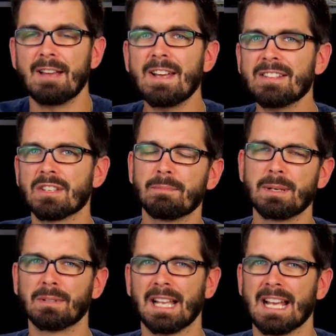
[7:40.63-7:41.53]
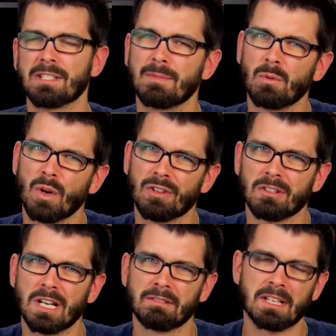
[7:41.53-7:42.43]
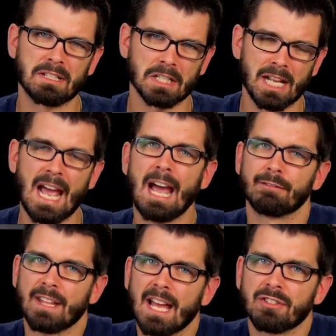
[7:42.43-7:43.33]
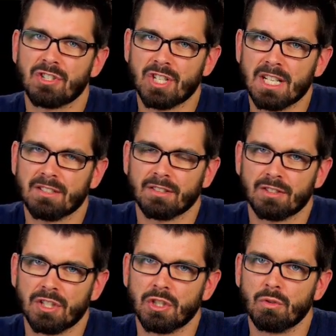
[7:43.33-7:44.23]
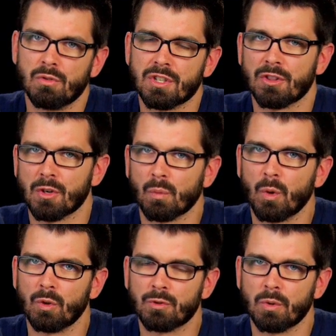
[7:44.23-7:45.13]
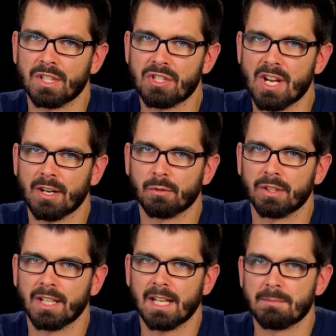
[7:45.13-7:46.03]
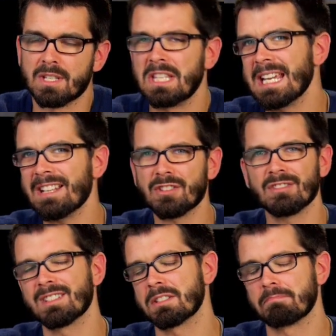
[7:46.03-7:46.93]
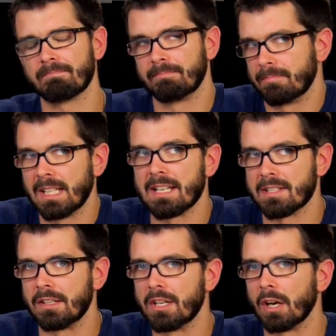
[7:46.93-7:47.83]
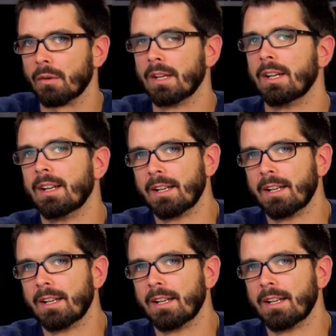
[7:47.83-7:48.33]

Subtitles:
I've had some people ask me whether or not they could have that sheet to use in their Roll20 Shadowrun games, and the answer is yes and no.